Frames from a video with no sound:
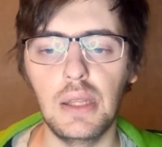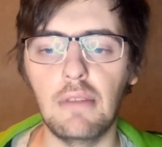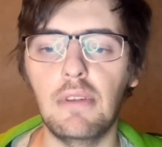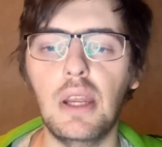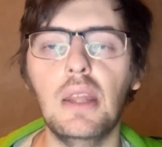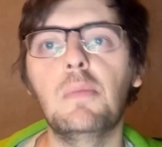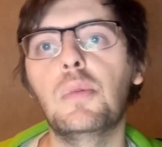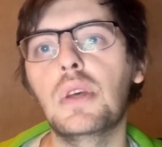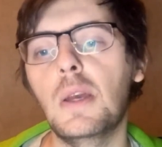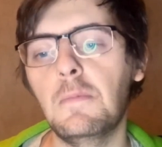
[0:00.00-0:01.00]
Then
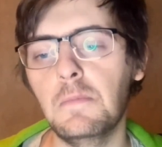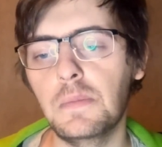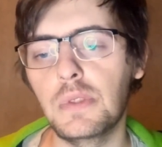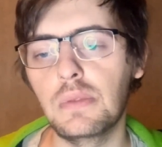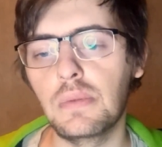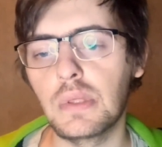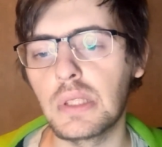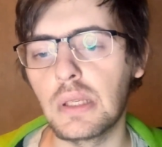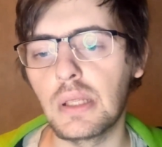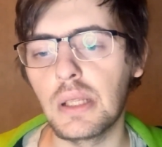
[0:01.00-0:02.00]
write poems
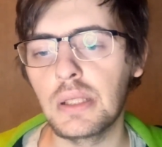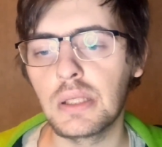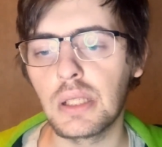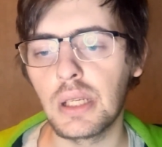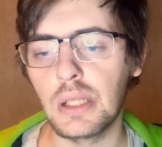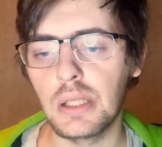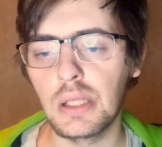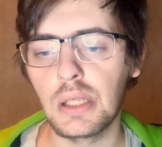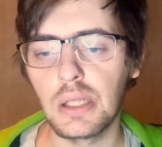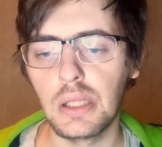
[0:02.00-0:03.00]
for the last
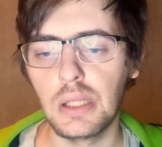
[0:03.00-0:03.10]
grill,